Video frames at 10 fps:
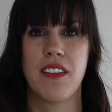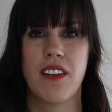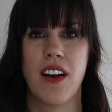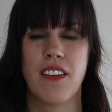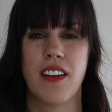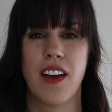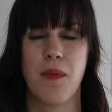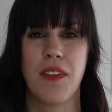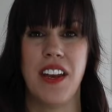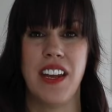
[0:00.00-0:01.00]
the sauce that
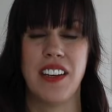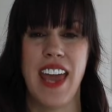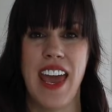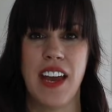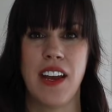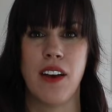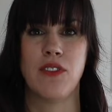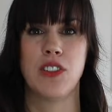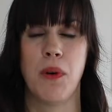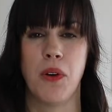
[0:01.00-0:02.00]
comes in a can of
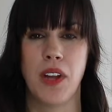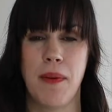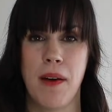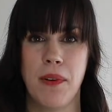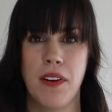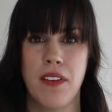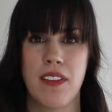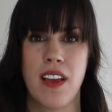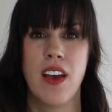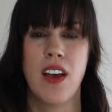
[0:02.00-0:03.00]
chipotle peppers.